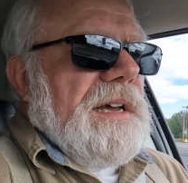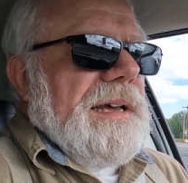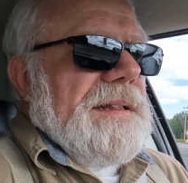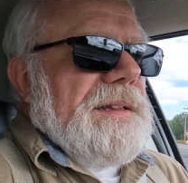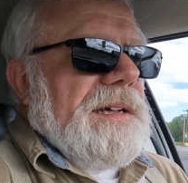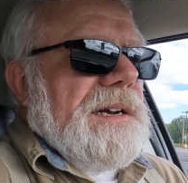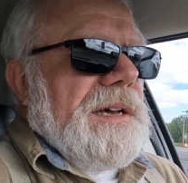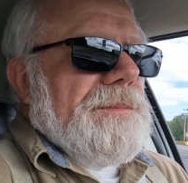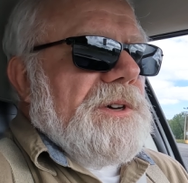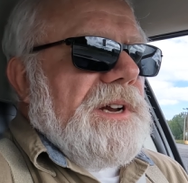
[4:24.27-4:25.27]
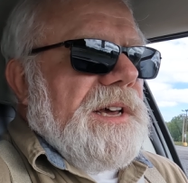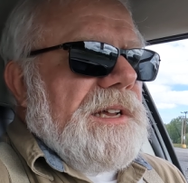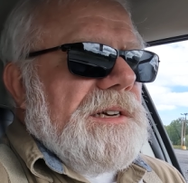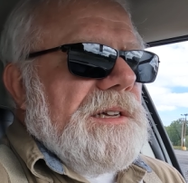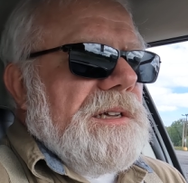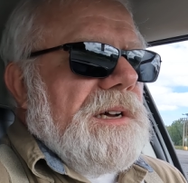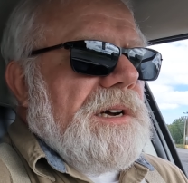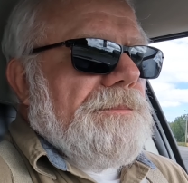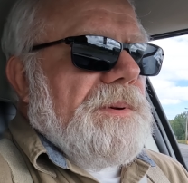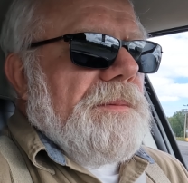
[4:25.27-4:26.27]
and then I'm going to head
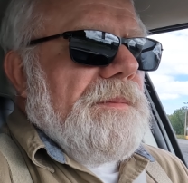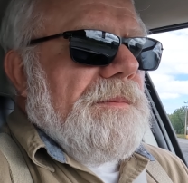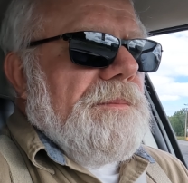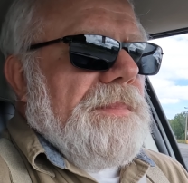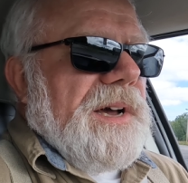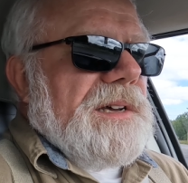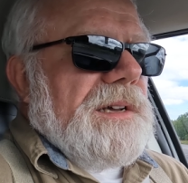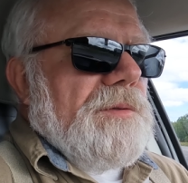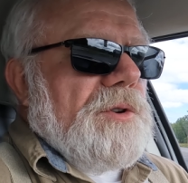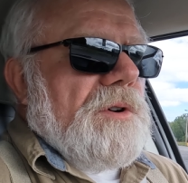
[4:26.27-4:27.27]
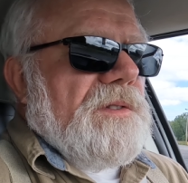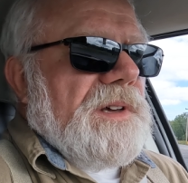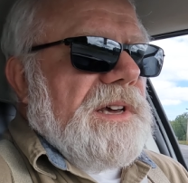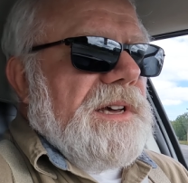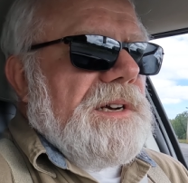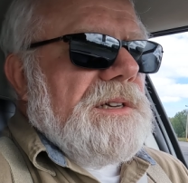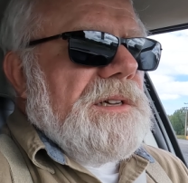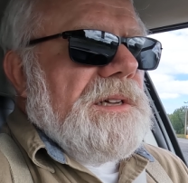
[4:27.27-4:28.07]
up back north again